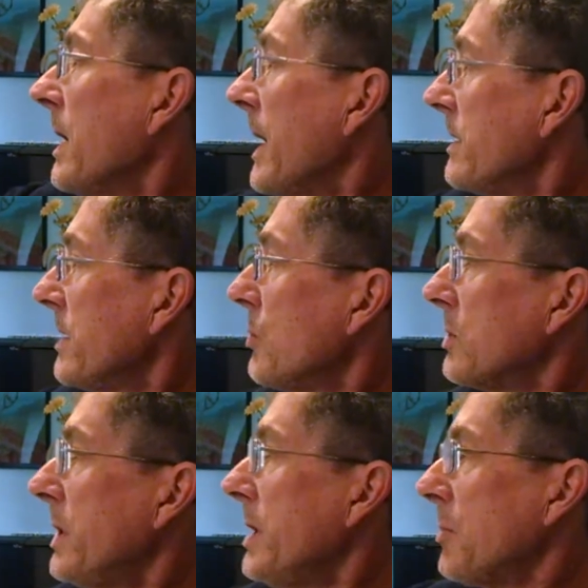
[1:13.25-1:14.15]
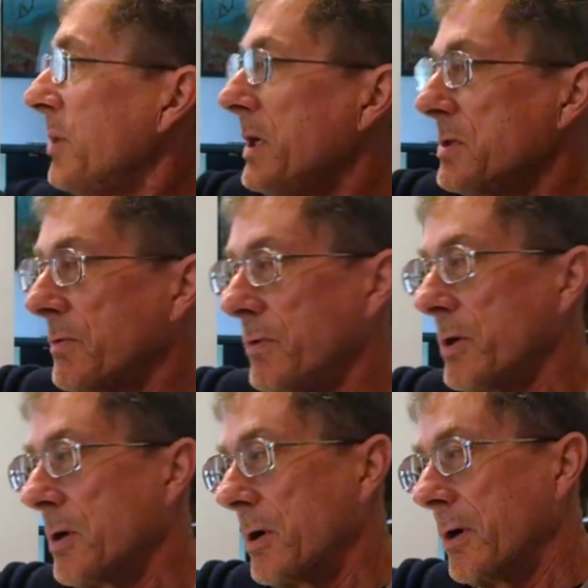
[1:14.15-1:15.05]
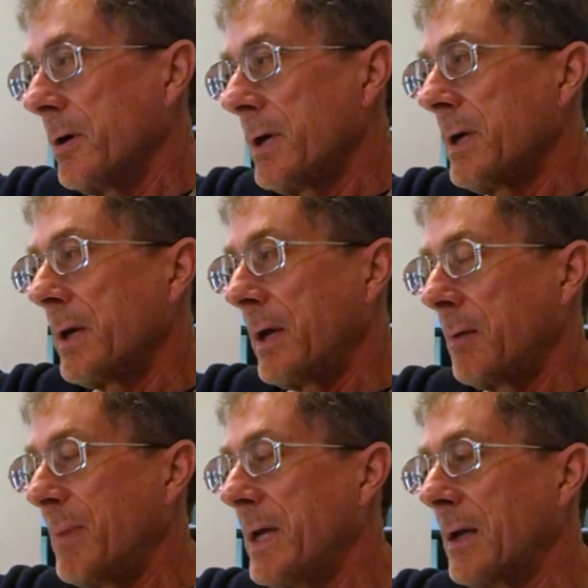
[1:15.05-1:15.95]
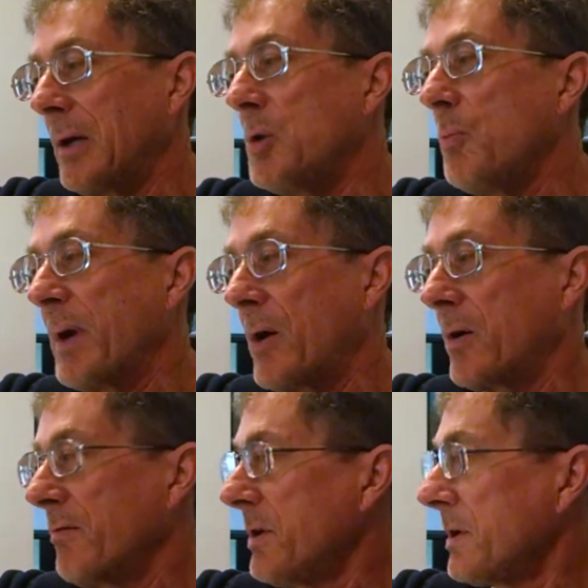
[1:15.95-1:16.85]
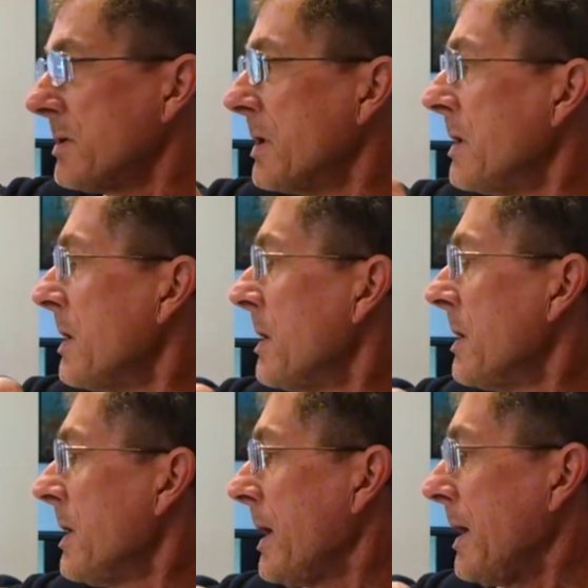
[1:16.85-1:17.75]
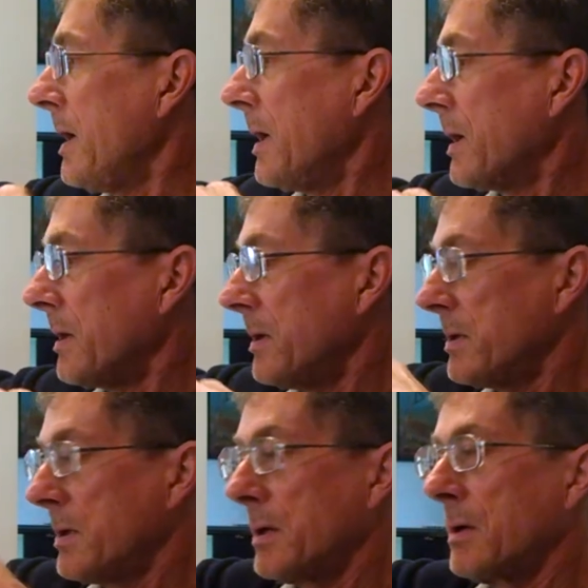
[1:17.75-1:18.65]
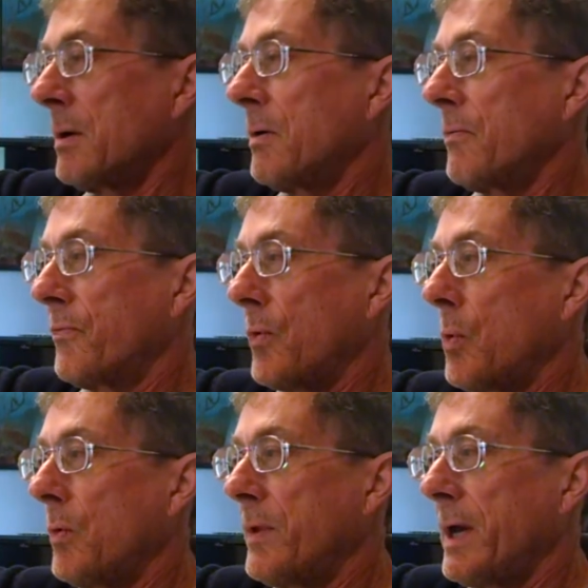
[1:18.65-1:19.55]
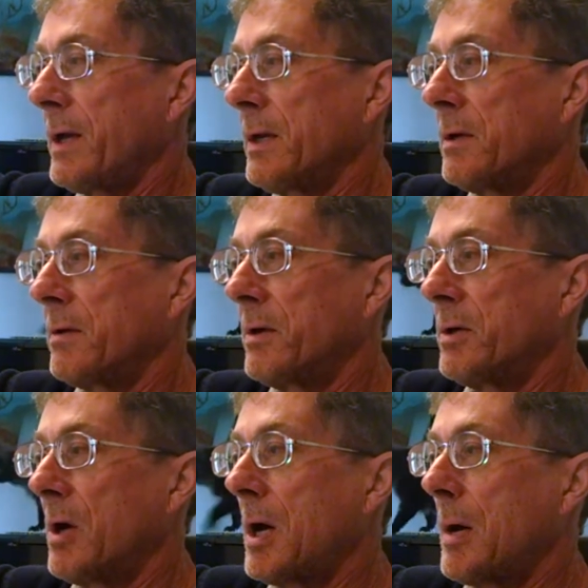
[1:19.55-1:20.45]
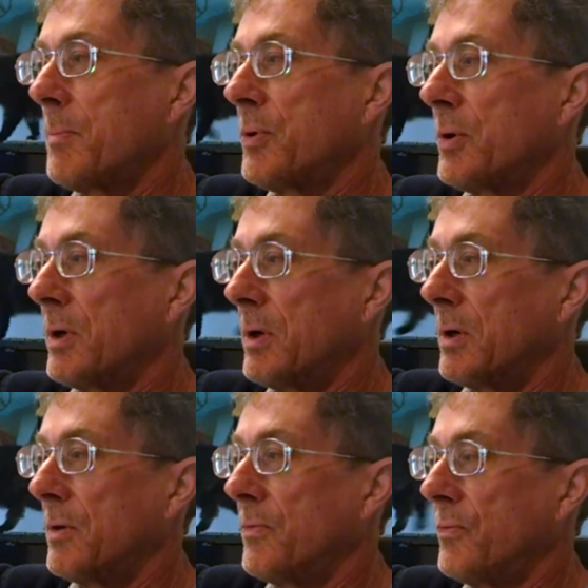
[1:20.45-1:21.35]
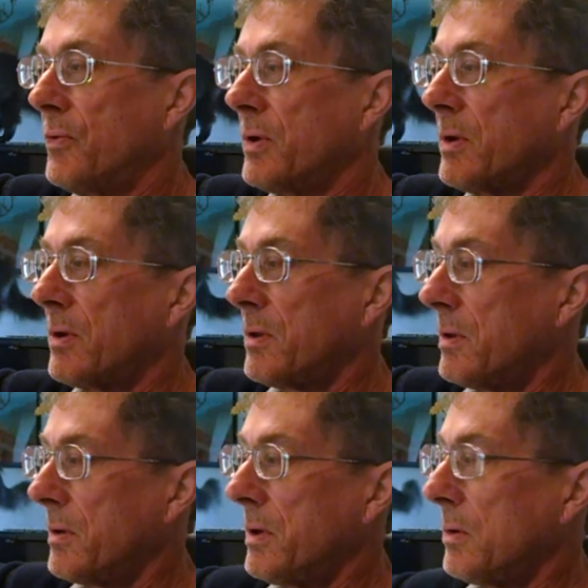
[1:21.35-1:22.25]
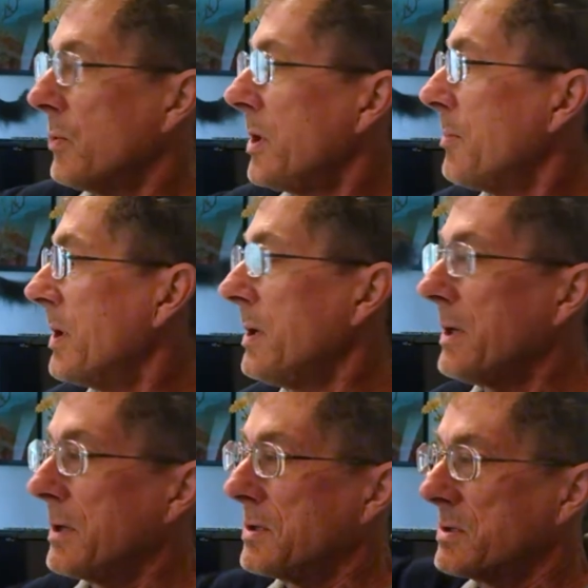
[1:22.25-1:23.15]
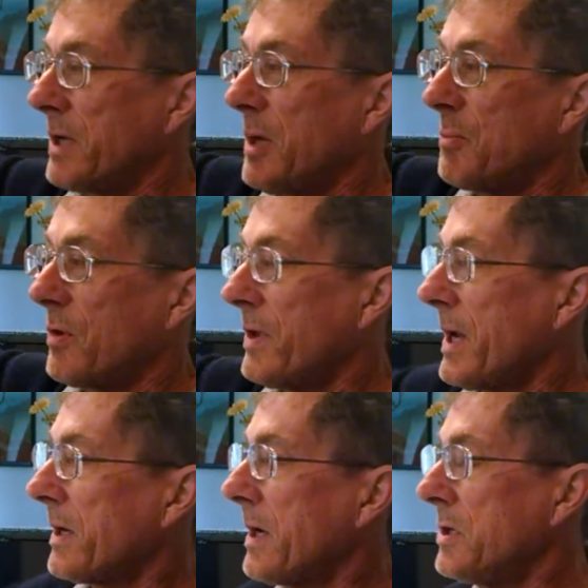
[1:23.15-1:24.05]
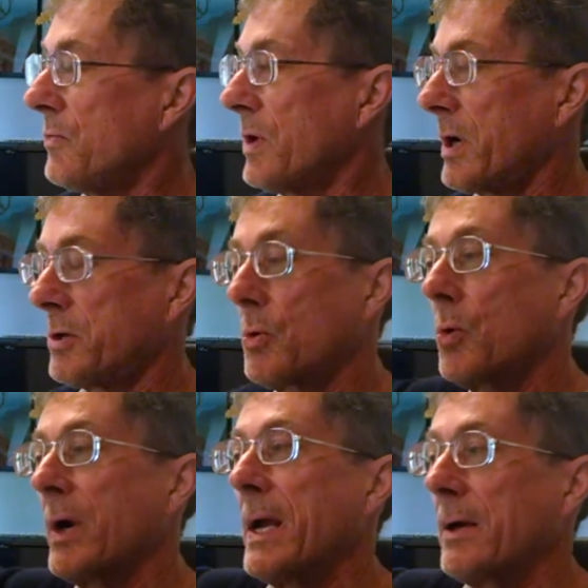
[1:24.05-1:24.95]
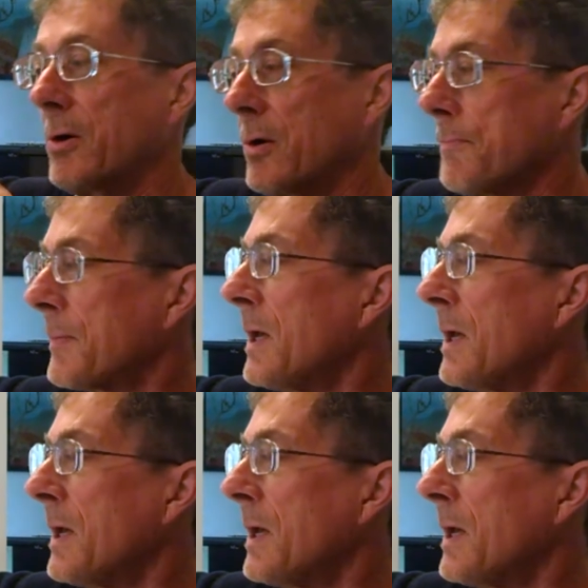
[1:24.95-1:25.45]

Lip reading: And then we'll take a piece of yarn and make a loop out of it and fold that into the top of the ribbon, staple that, and you've got a door hanger.